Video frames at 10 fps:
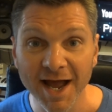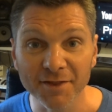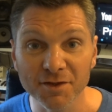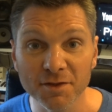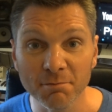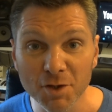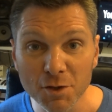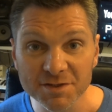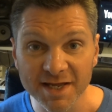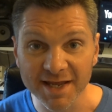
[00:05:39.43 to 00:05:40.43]
and that the
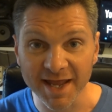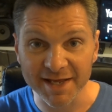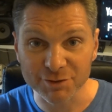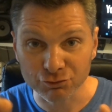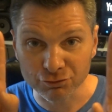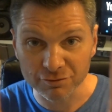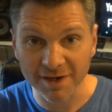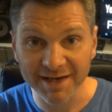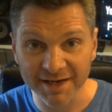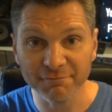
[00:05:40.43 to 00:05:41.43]
music is
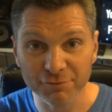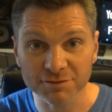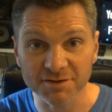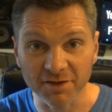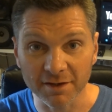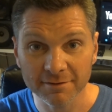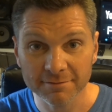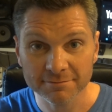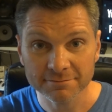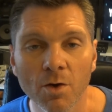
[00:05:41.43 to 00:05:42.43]
right in front of you.
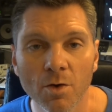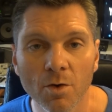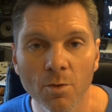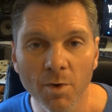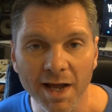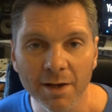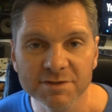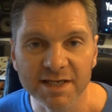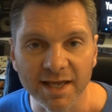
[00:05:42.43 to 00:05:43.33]
When I was a